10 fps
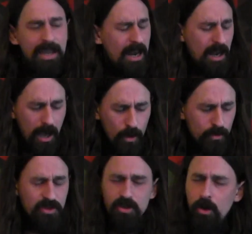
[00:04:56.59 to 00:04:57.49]
Again,
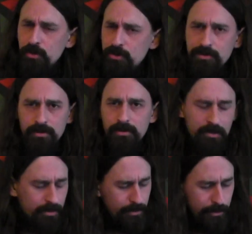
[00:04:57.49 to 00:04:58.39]
loads of songs
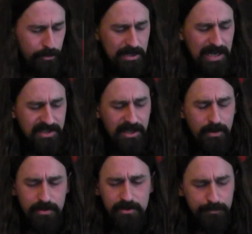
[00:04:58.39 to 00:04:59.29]
use that
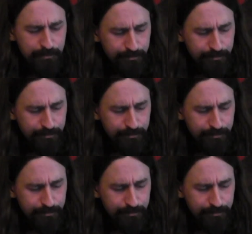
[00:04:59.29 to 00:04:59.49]
sequence.